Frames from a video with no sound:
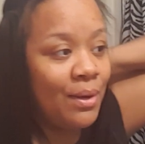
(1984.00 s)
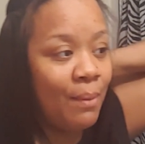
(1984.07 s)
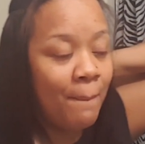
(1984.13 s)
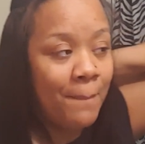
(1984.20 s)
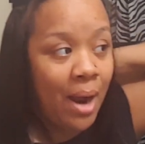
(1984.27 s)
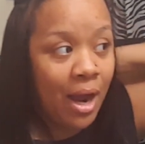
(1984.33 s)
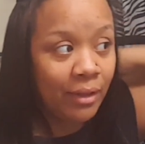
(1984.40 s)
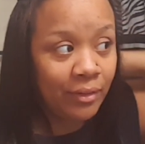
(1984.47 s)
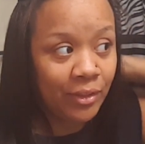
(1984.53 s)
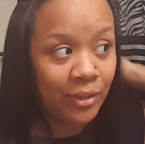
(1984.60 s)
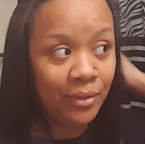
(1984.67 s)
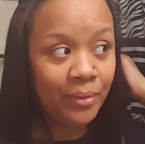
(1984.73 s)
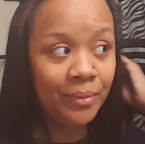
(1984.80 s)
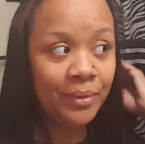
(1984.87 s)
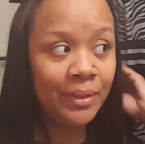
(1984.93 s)
are gonna bother
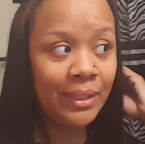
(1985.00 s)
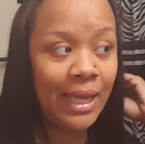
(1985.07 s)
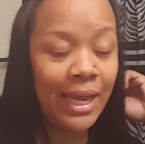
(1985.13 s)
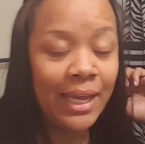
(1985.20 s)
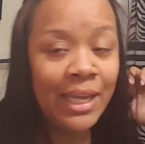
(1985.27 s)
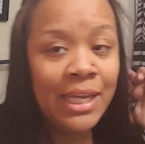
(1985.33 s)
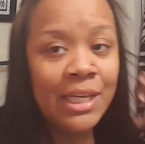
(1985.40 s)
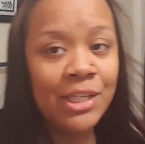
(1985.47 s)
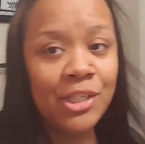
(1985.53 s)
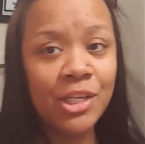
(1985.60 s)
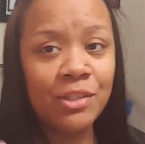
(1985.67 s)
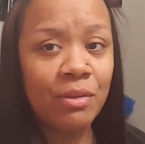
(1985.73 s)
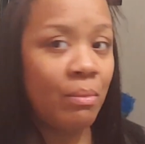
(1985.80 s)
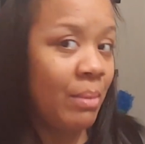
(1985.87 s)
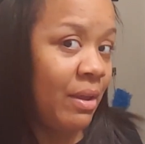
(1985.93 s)
you, like
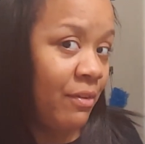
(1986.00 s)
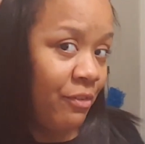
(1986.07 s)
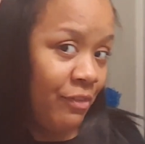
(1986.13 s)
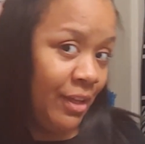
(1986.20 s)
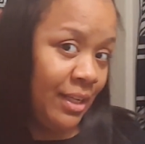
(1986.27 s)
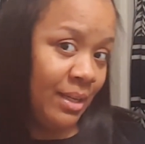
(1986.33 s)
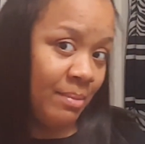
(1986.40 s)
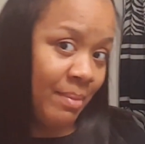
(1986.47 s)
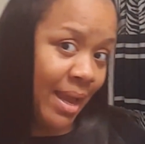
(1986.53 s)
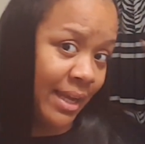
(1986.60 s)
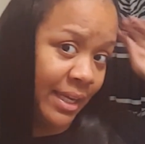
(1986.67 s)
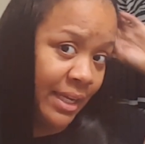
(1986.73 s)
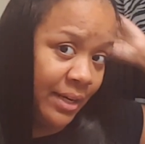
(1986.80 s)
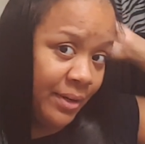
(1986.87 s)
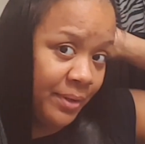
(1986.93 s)
just with me feeling
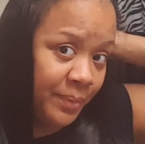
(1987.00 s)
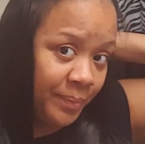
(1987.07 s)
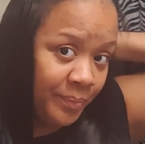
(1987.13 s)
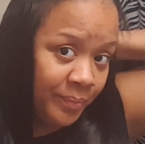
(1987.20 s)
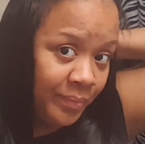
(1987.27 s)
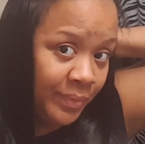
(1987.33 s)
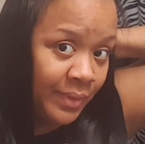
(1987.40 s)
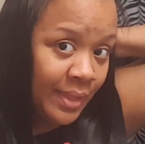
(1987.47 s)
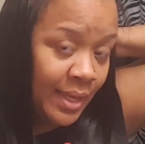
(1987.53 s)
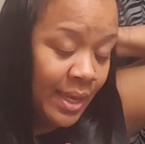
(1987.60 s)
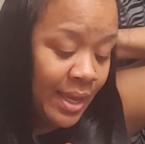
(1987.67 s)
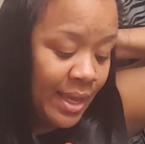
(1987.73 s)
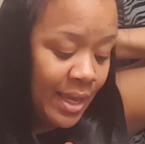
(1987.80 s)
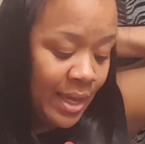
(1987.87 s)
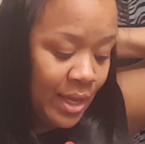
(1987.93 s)
back here,
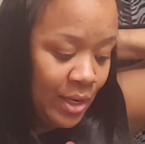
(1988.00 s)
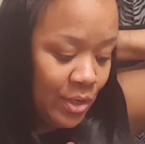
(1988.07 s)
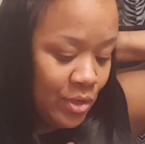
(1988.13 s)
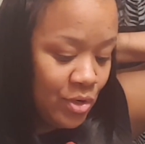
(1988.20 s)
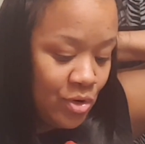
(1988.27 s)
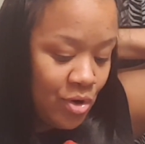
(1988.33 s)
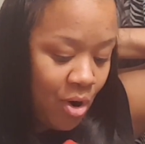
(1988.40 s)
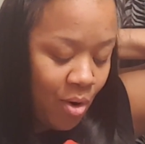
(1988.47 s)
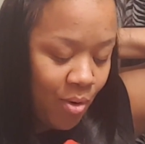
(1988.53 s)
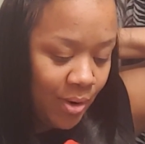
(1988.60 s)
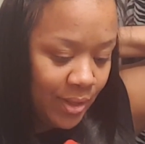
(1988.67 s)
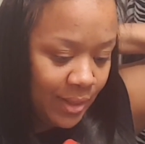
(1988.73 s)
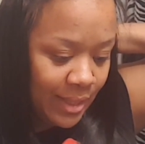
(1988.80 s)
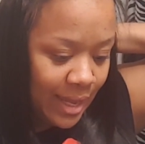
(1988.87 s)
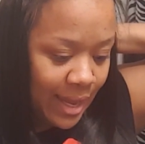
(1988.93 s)

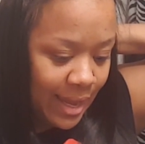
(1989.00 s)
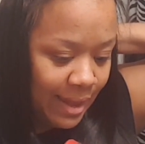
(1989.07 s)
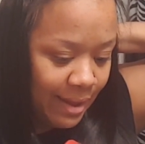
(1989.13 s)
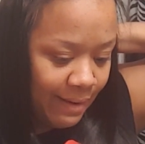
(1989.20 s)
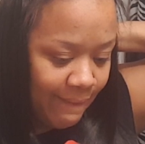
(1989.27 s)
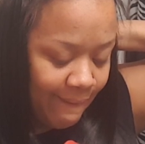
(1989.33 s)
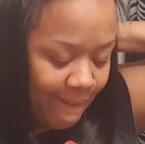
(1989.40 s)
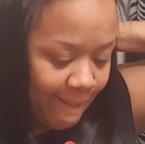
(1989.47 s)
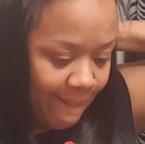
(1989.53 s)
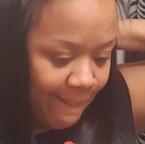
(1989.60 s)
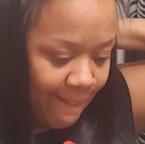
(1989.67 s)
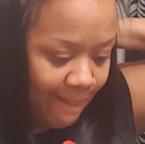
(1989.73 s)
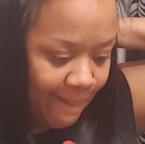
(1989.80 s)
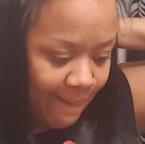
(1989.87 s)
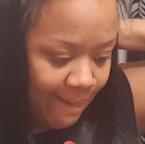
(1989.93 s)
knowing that
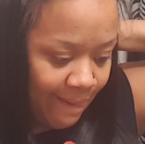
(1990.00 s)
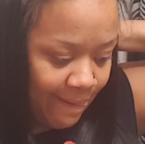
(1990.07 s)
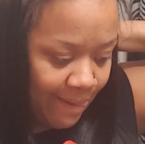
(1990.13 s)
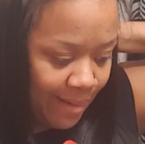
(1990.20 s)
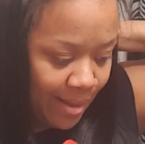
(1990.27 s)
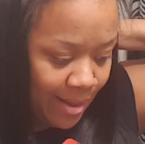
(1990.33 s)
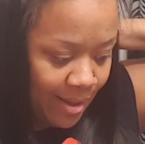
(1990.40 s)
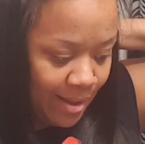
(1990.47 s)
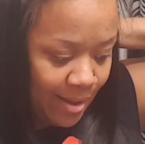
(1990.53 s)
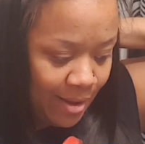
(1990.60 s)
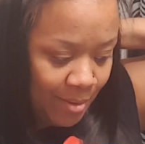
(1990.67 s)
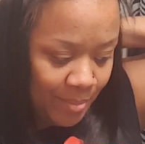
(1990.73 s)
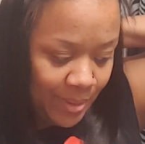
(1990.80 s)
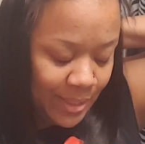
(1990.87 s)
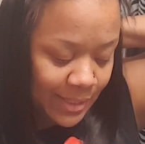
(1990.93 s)

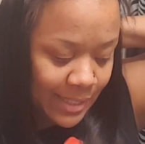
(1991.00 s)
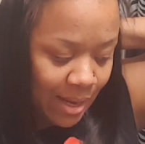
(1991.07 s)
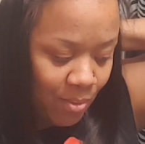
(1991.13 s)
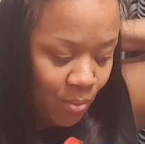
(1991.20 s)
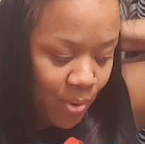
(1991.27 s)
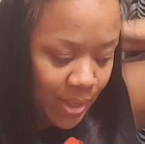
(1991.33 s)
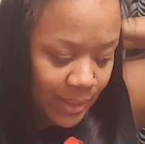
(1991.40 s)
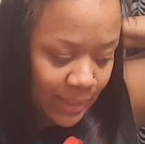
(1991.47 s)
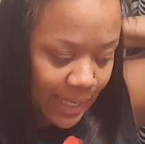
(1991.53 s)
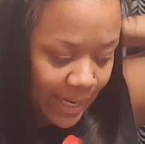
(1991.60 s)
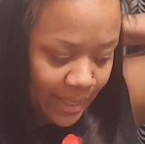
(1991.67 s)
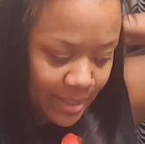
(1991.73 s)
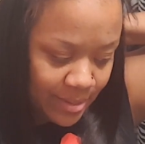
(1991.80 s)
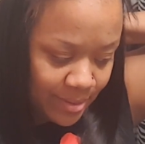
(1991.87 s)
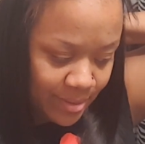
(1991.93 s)
because that one
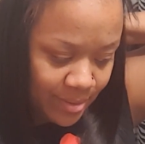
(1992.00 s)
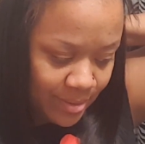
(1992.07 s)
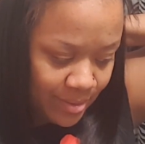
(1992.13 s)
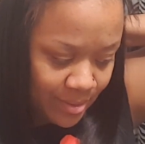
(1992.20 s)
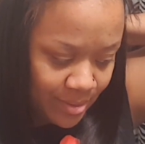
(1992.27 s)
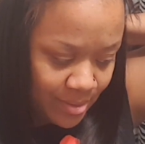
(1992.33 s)
layer,